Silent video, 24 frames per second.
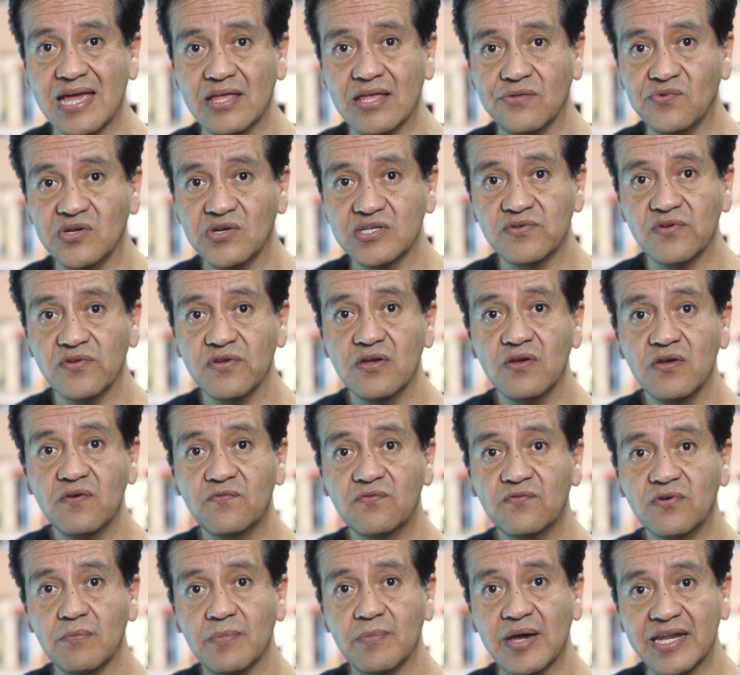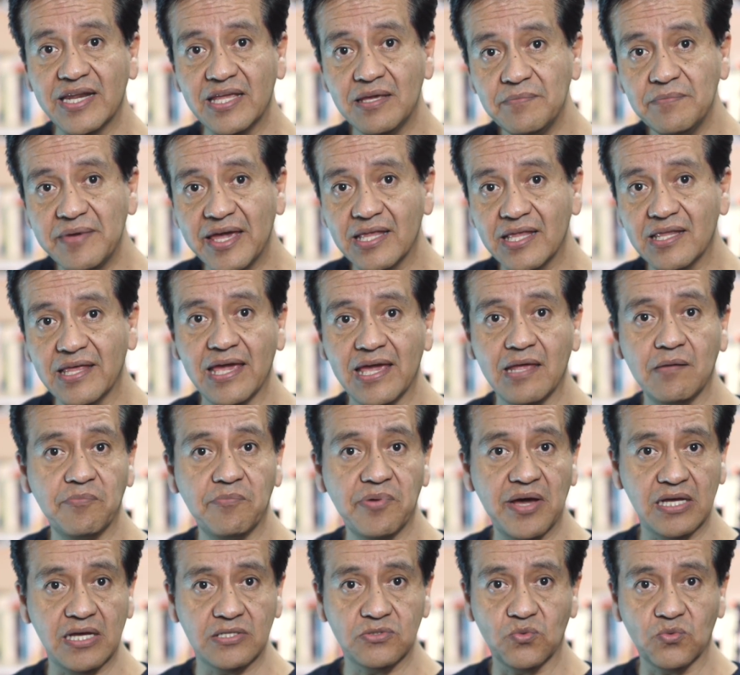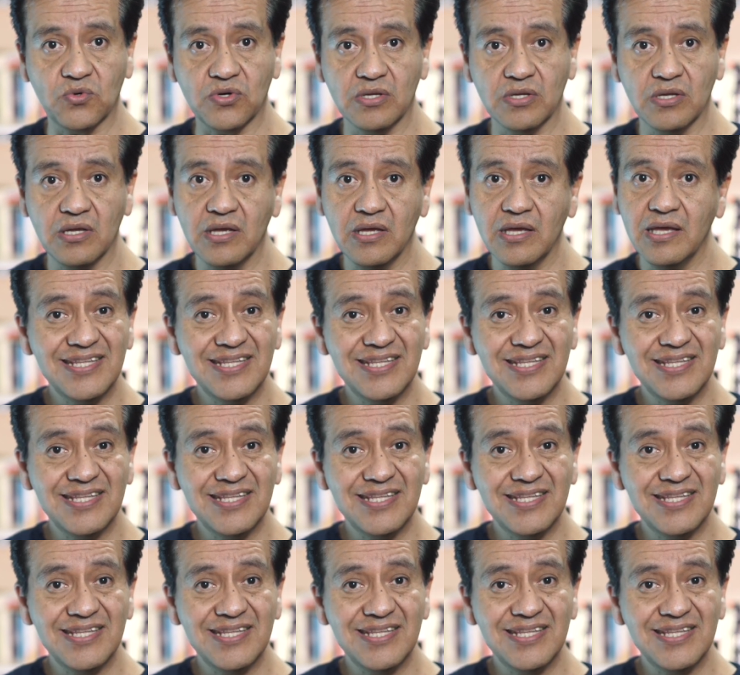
address from an email and password.